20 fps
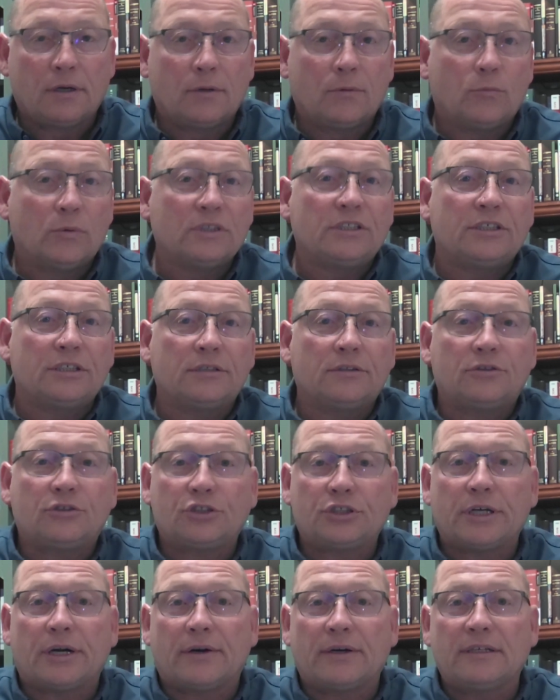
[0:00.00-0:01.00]
which is
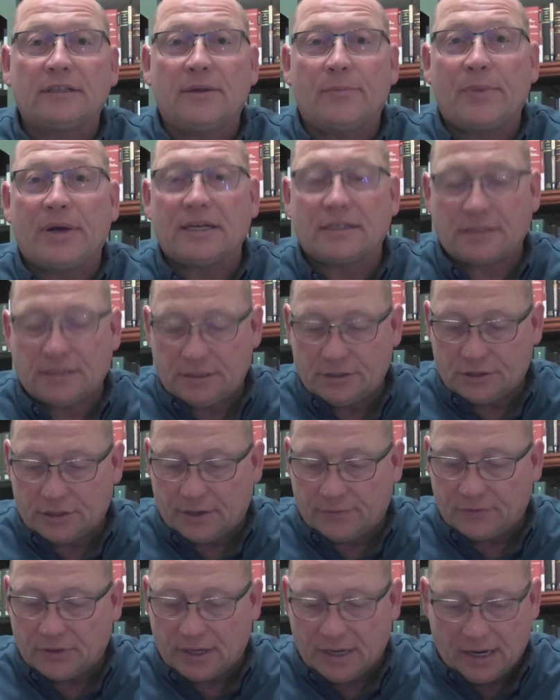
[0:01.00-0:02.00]
sharing the message
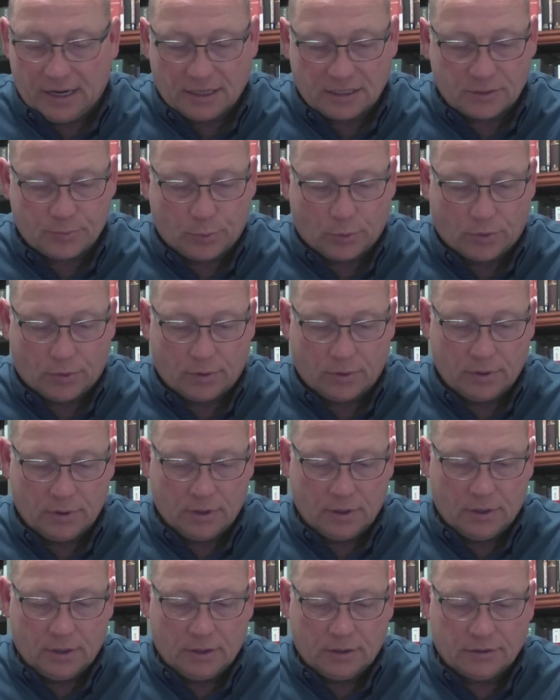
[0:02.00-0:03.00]
of the gospel,
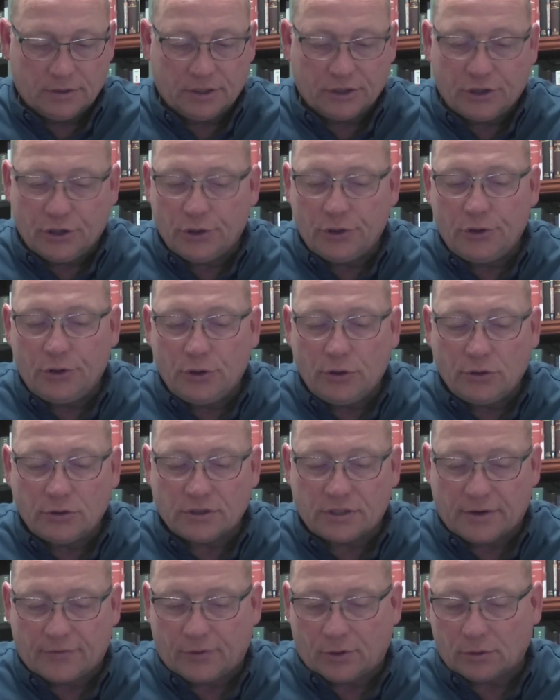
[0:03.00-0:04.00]
the good
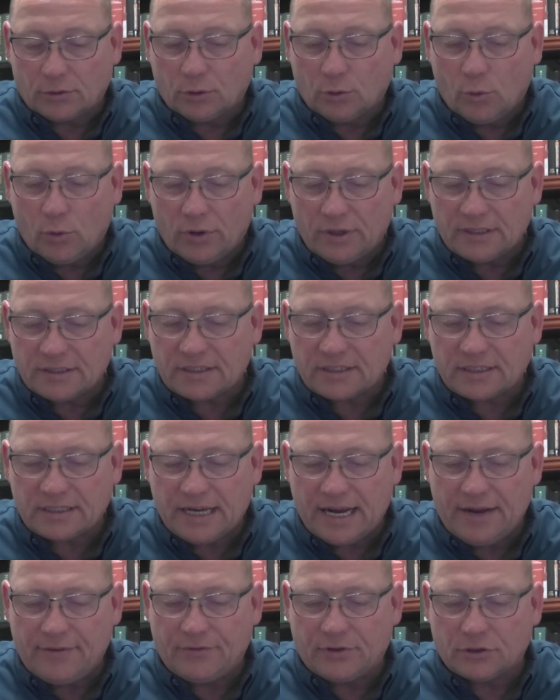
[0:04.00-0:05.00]
news of our Lord and
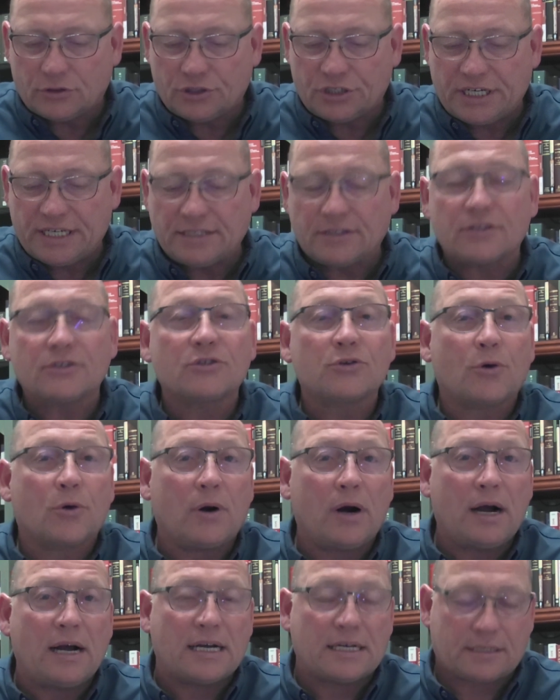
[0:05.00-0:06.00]
Savior Jesus
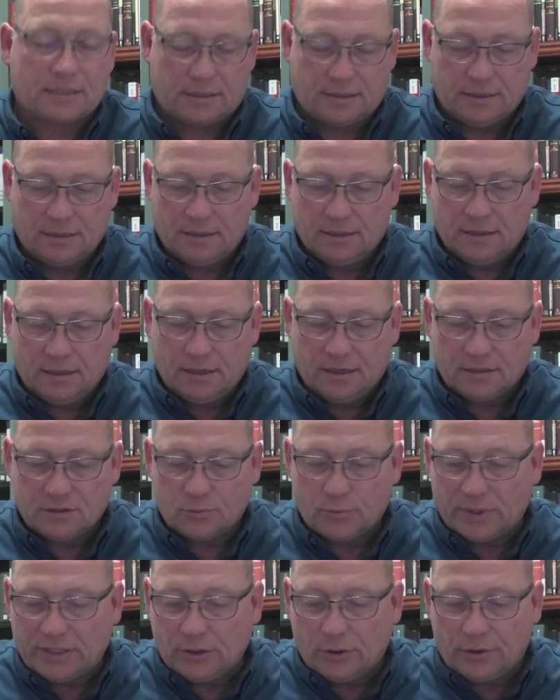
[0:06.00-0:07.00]
Christ, as
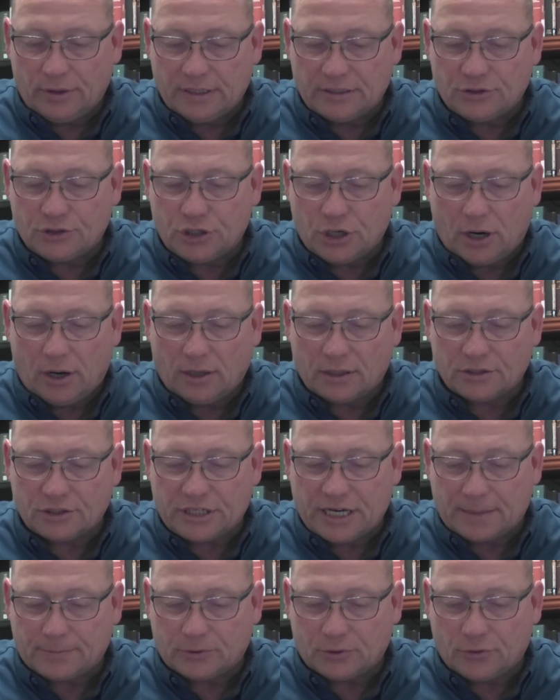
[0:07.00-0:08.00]
we learn in John
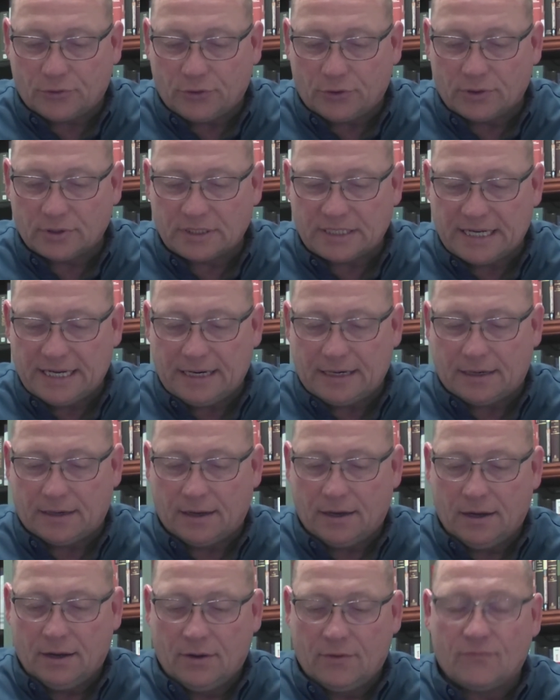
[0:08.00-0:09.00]
chapter
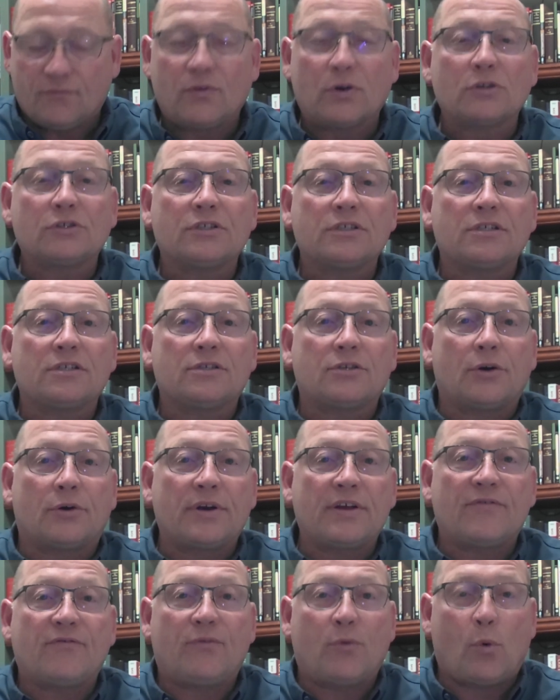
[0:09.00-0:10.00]
13, verses
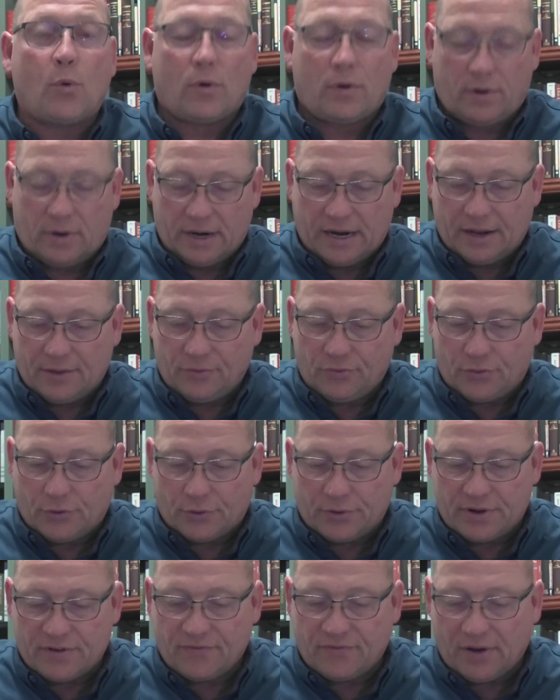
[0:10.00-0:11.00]
34 and
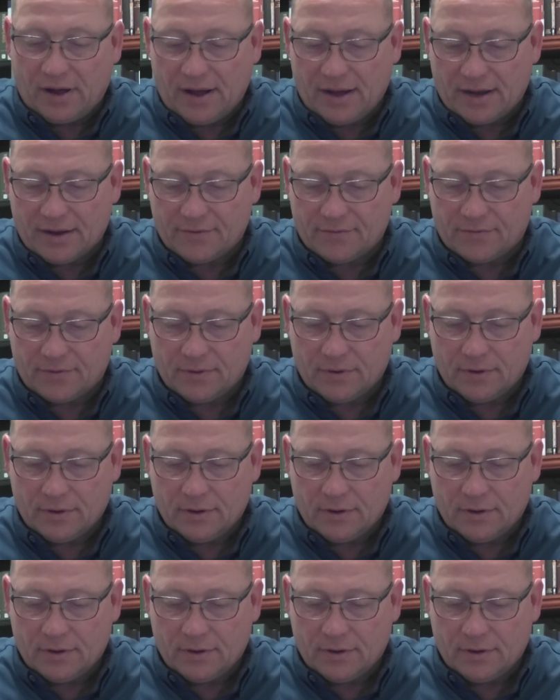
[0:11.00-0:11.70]
35.